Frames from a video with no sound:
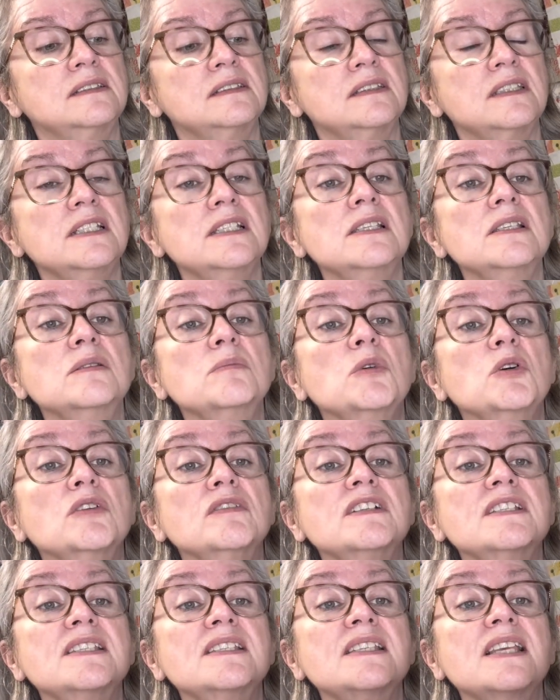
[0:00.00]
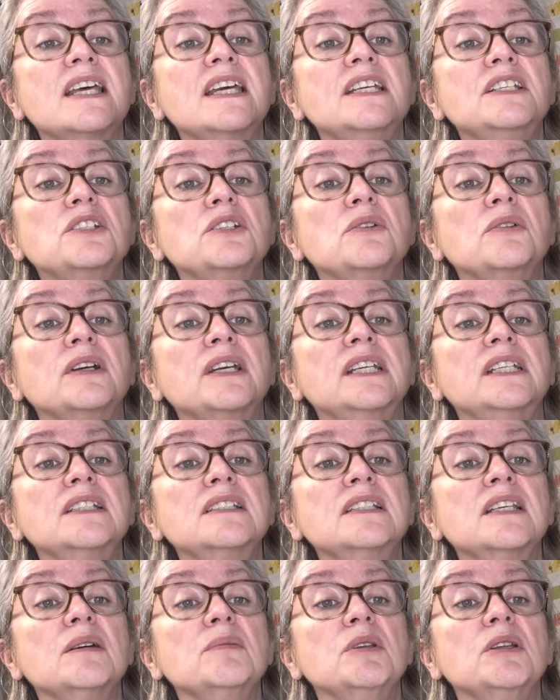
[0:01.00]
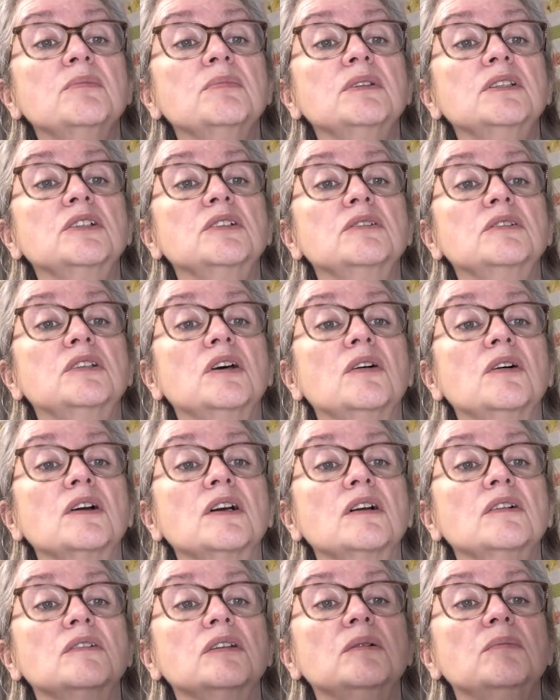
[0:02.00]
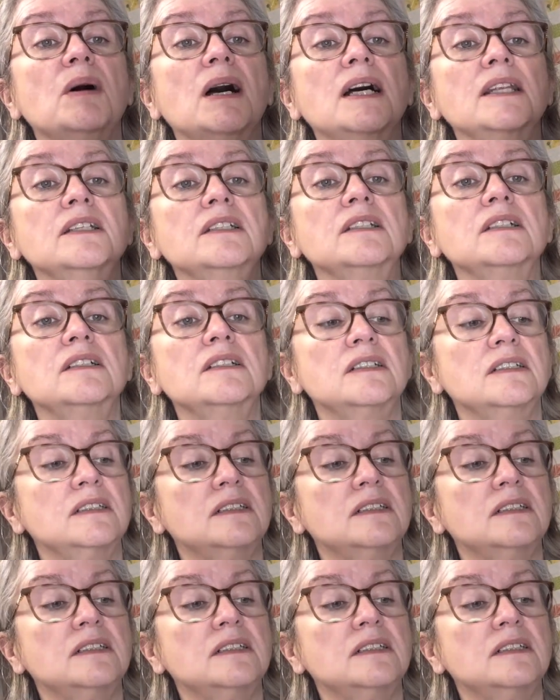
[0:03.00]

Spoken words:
This is more of a sage green. It's coming up a little dark on the monitor.